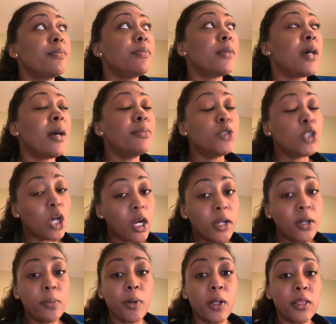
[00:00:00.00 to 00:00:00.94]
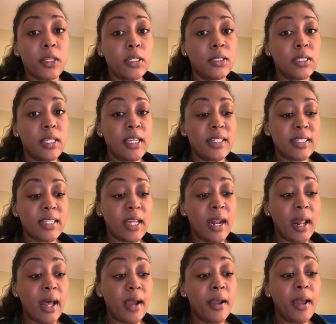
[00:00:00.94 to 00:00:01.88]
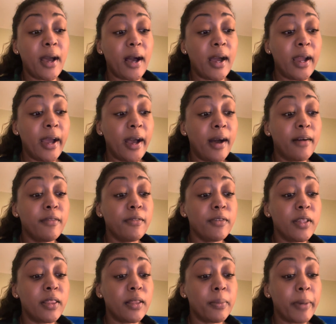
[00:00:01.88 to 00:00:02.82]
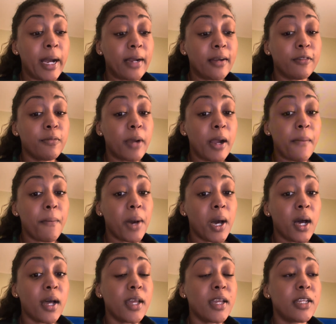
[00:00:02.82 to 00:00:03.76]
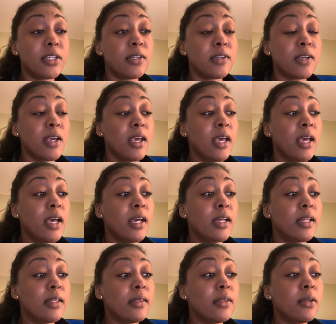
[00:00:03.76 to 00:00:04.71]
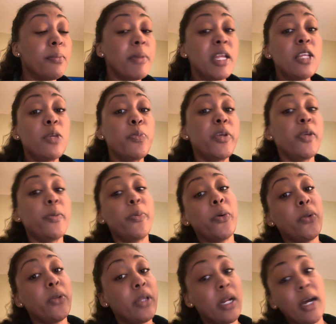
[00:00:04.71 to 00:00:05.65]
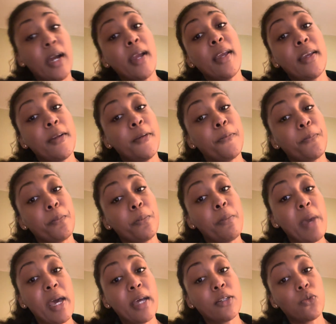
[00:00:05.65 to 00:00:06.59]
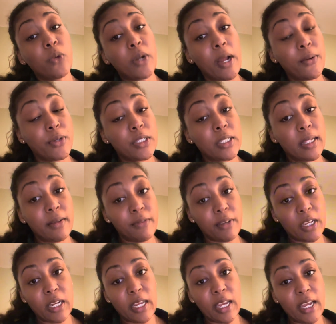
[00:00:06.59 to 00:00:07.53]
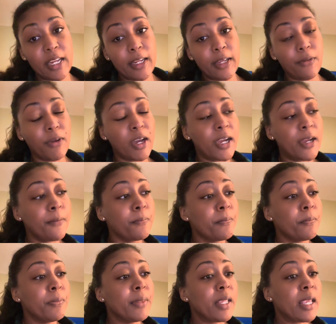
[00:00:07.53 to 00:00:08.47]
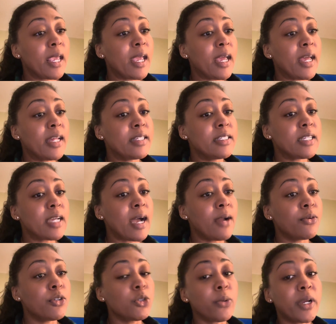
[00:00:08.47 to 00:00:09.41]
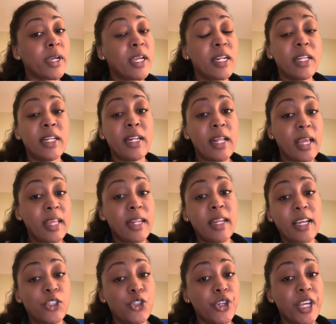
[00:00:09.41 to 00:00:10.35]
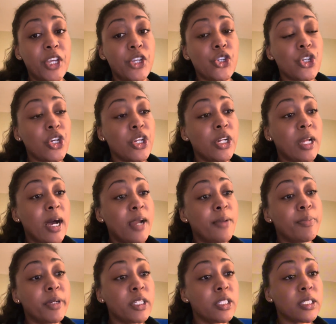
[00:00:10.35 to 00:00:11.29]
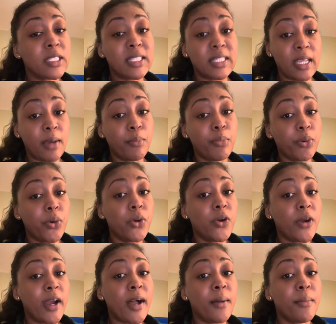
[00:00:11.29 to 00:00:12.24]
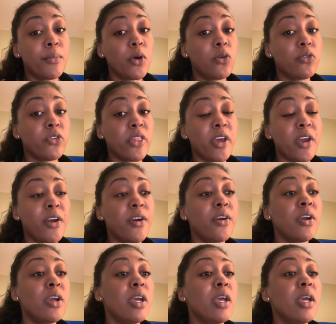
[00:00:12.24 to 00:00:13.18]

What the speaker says: I'm talking about these things, and I have in the back of my mind the many people that I met when I was living in Haiti, right? And I was working in education. I built a STEM program over there,